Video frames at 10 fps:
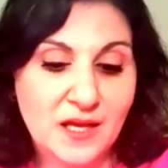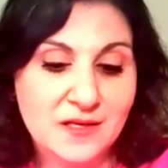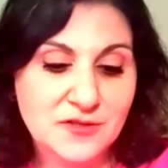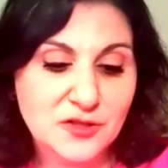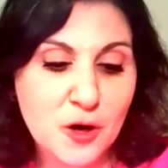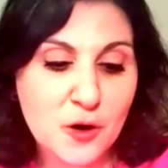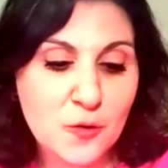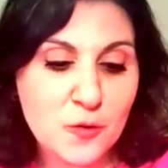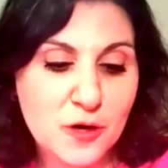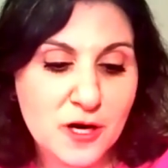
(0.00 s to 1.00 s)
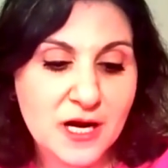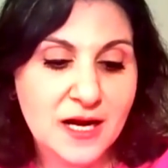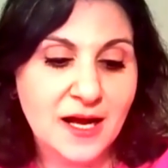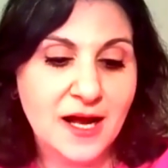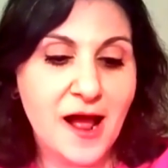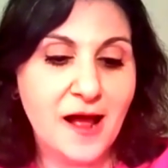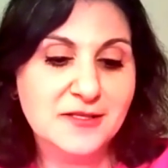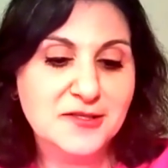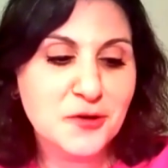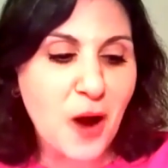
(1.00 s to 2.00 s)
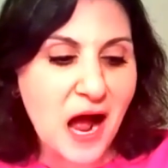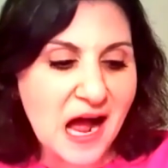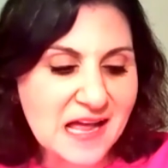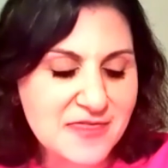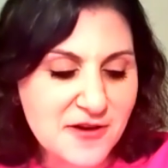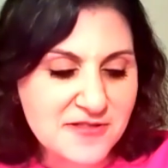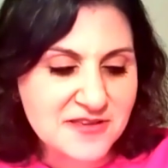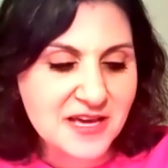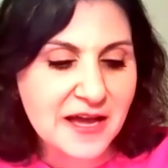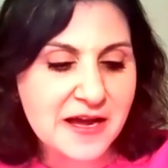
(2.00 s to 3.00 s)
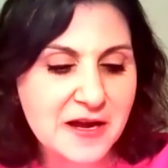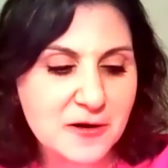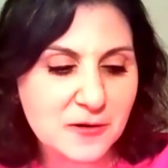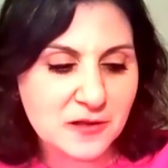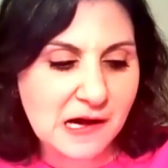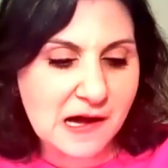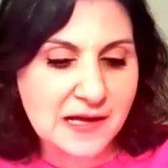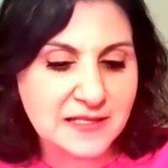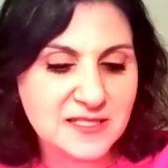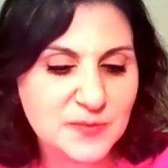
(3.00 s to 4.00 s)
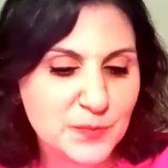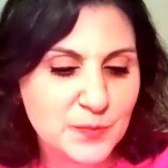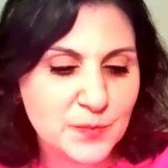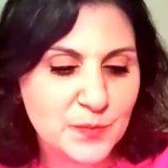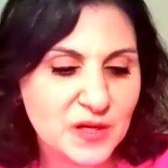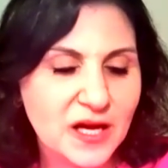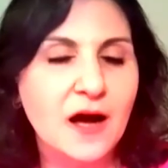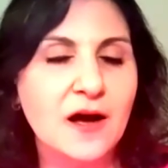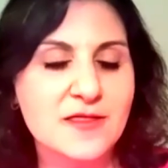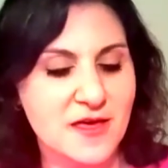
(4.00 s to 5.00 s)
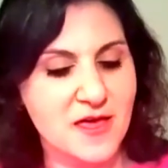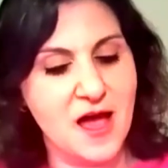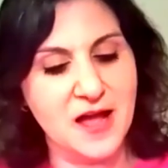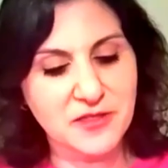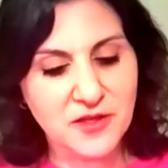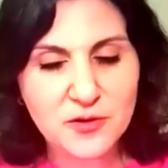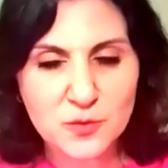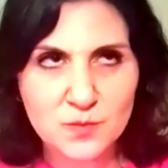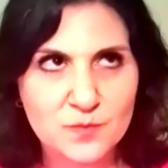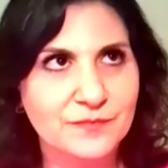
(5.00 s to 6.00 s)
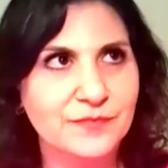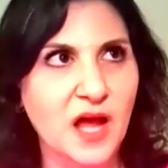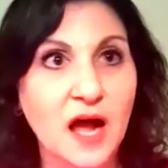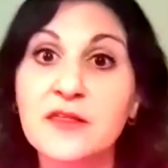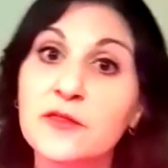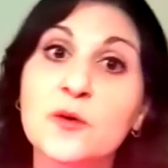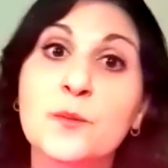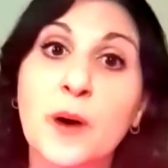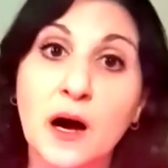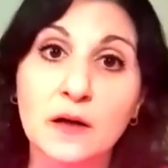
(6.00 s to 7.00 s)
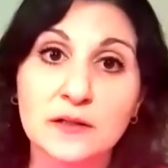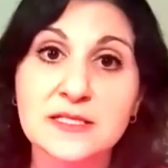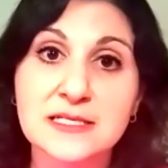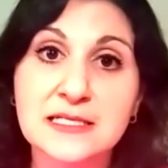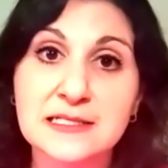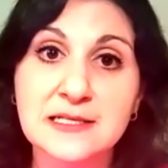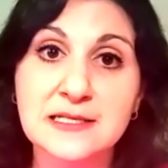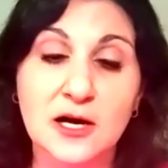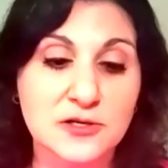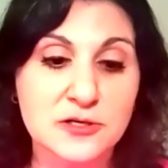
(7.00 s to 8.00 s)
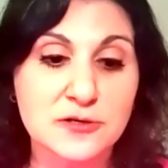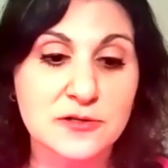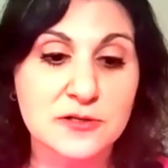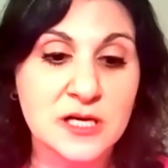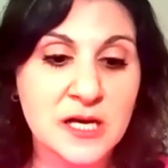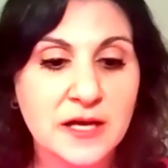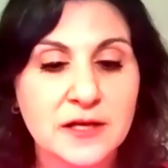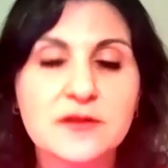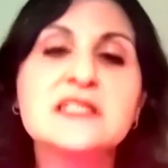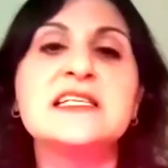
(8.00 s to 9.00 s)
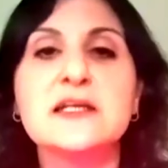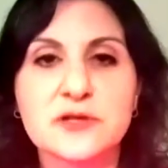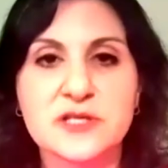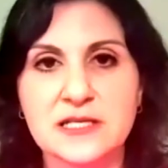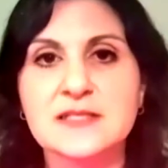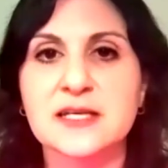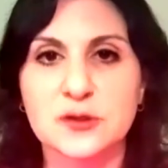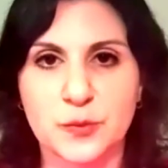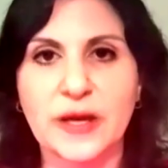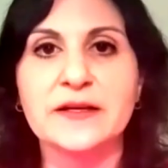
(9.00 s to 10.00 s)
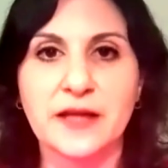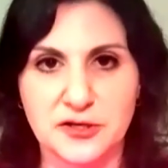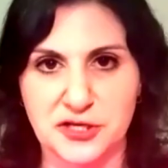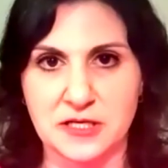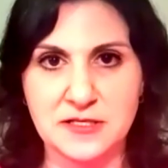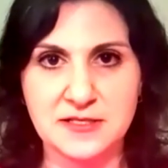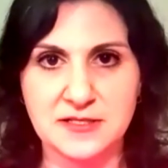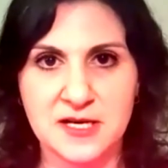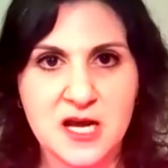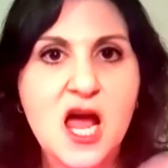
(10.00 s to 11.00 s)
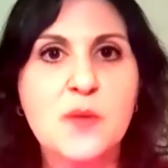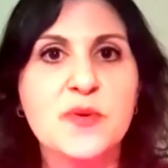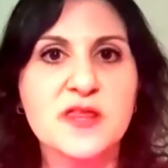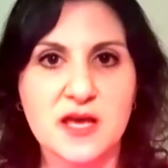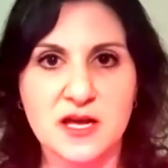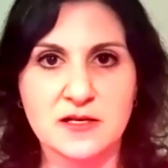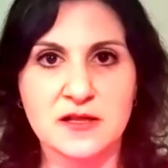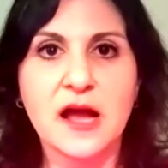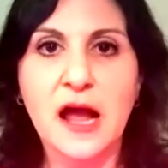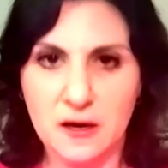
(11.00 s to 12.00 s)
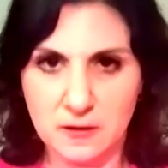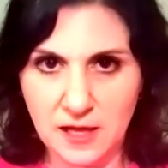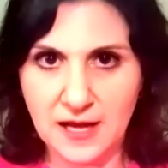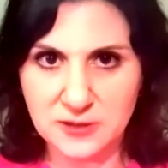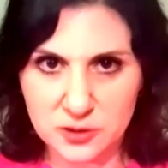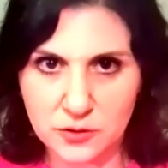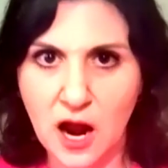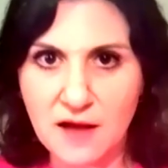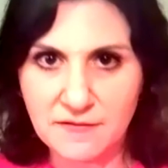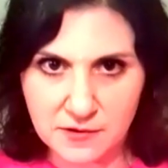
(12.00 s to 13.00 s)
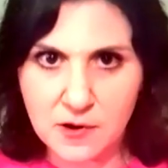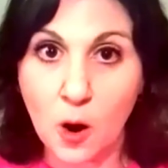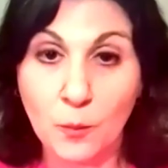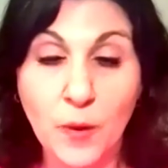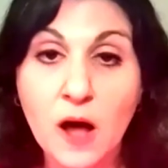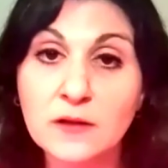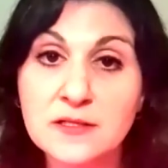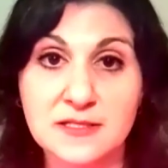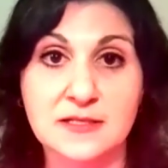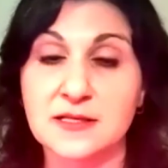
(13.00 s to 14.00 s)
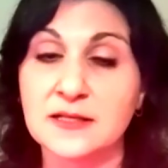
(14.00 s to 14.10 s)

So I thought the airlines I thought their policies the DOT sets regulations, but then the airlines craft their own policies.